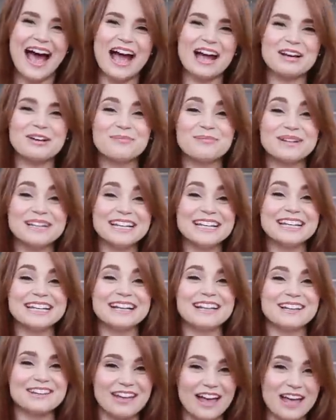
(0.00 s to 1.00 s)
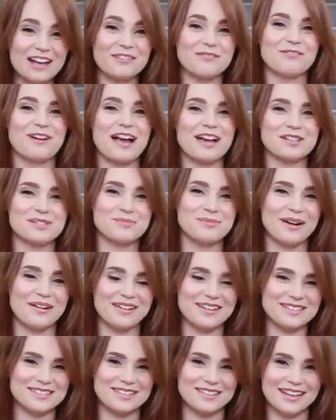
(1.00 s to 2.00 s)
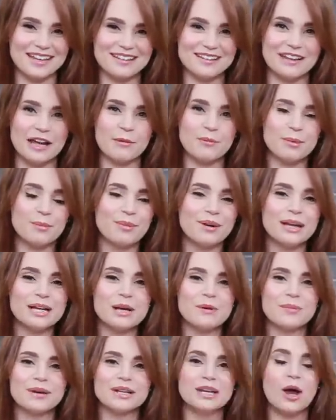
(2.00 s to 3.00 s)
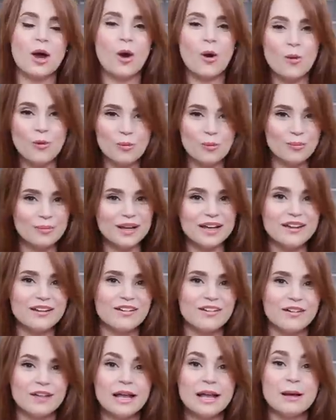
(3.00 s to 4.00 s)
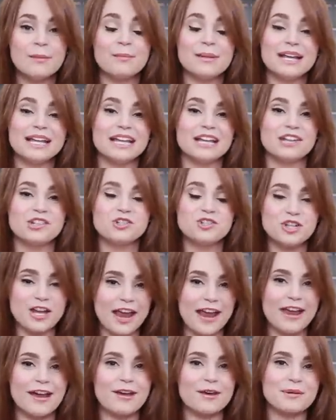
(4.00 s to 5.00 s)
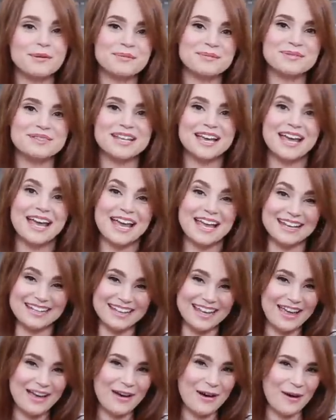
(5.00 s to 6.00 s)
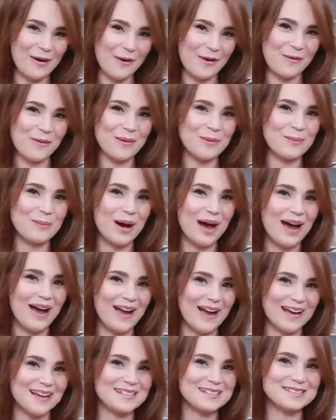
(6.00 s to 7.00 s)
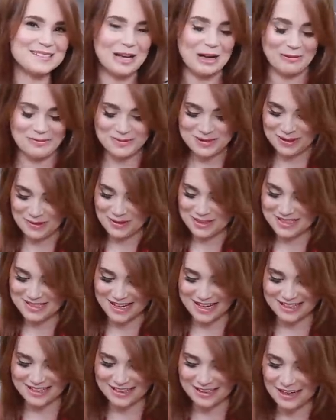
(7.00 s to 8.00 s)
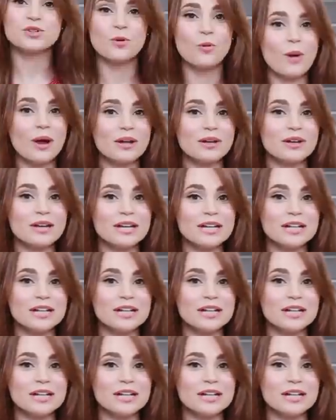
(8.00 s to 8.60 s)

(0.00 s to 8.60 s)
I have been eating a lot of raspberries lately. I've been putting them in oatmeal, making jams, and now pies. I'm so excited. So what you're